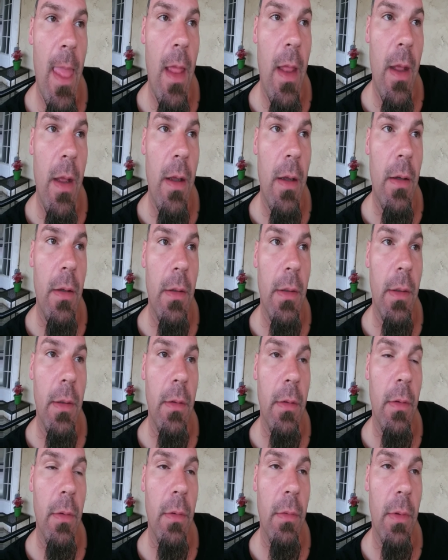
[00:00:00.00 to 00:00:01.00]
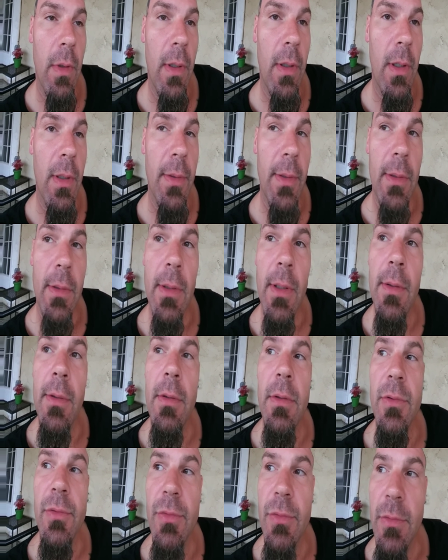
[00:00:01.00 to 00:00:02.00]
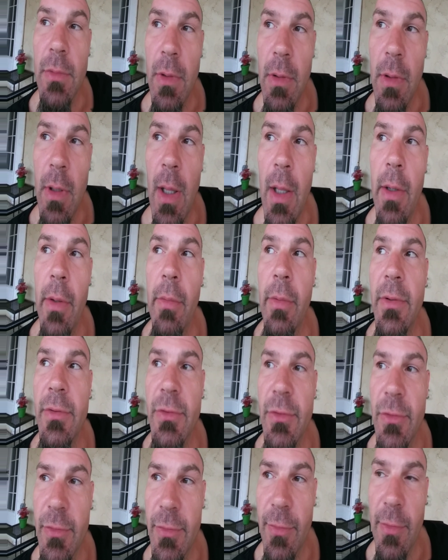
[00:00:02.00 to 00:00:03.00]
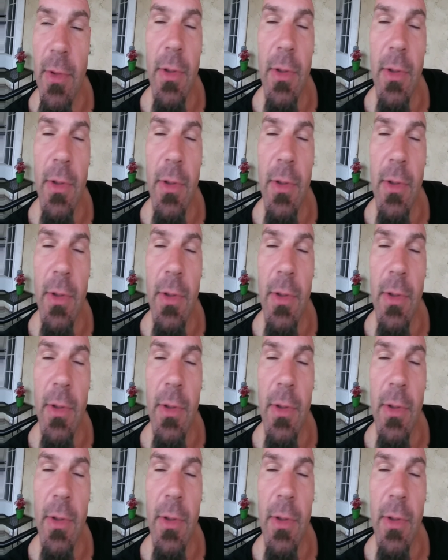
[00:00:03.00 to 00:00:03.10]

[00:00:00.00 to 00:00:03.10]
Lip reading: you know, and I think that there's a lot of reasons for that.